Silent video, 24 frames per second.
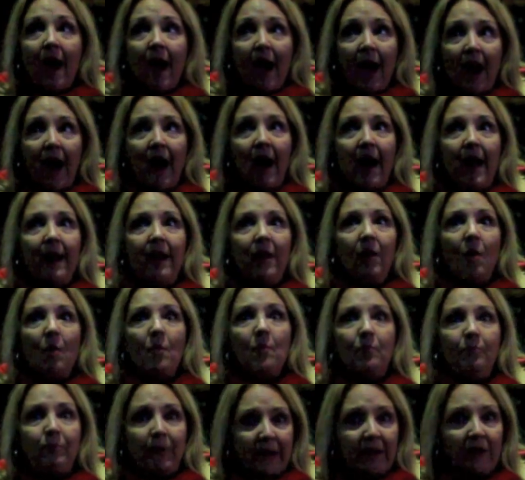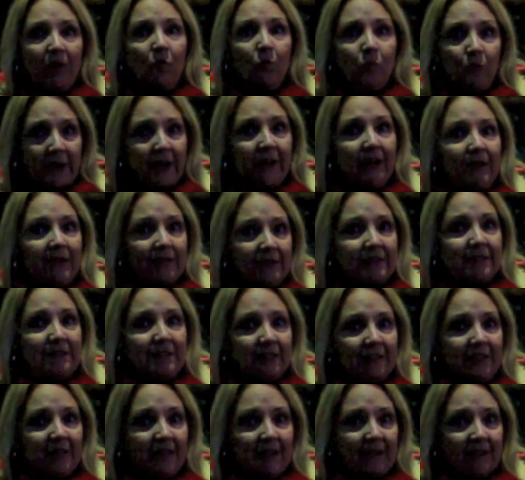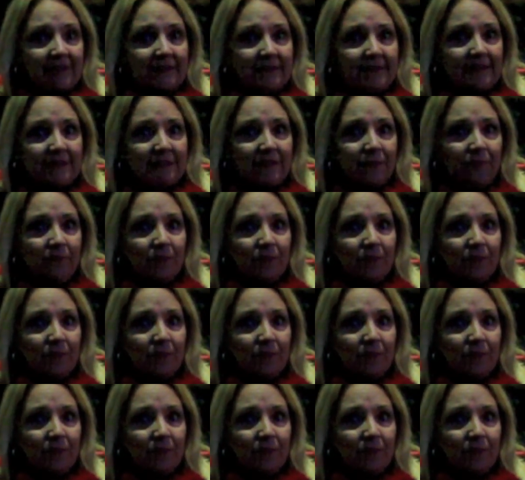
I bear witness to this.